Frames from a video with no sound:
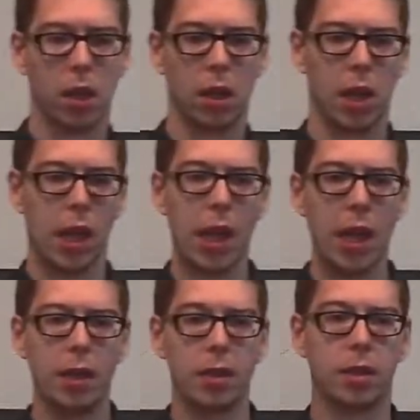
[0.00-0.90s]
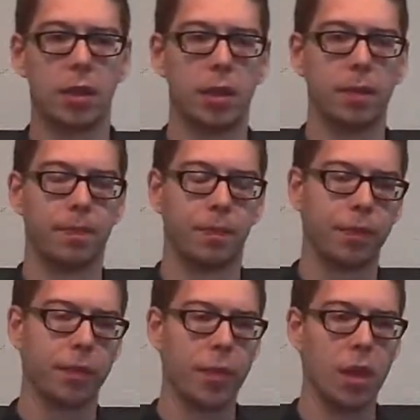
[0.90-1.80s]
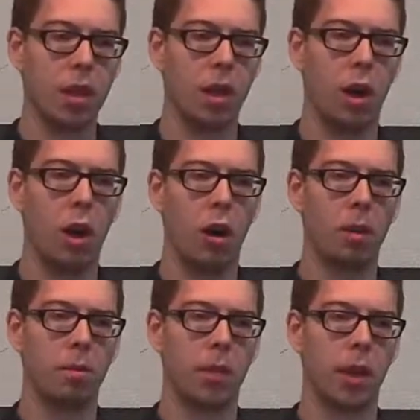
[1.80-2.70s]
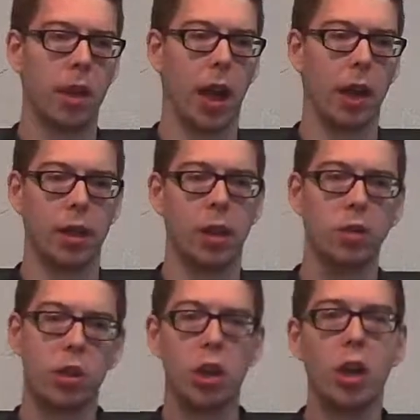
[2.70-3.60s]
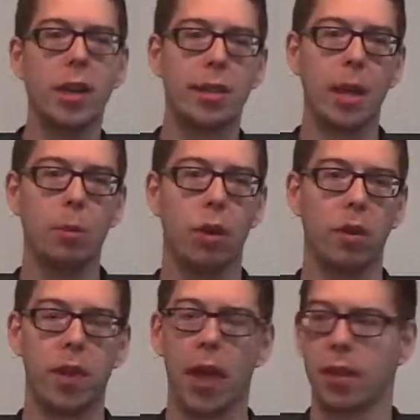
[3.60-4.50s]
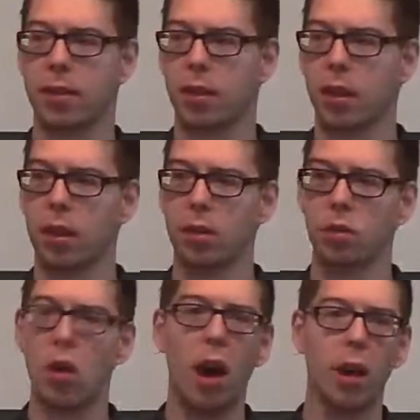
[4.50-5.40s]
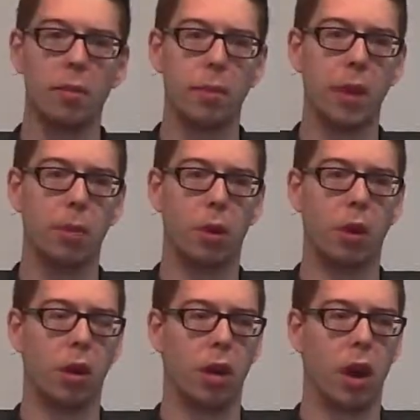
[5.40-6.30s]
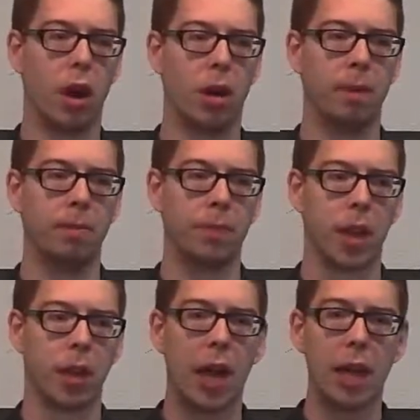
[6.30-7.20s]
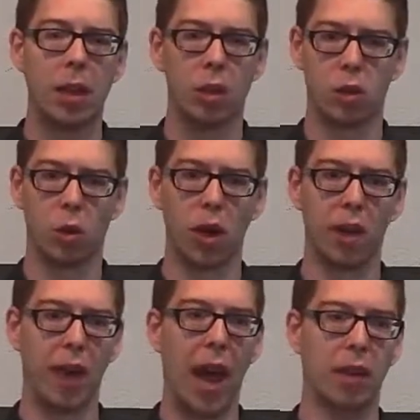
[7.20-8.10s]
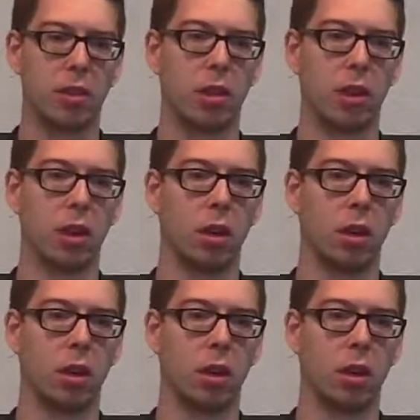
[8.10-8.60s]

is, there's a good example of this. A lot of people like the story of Esther.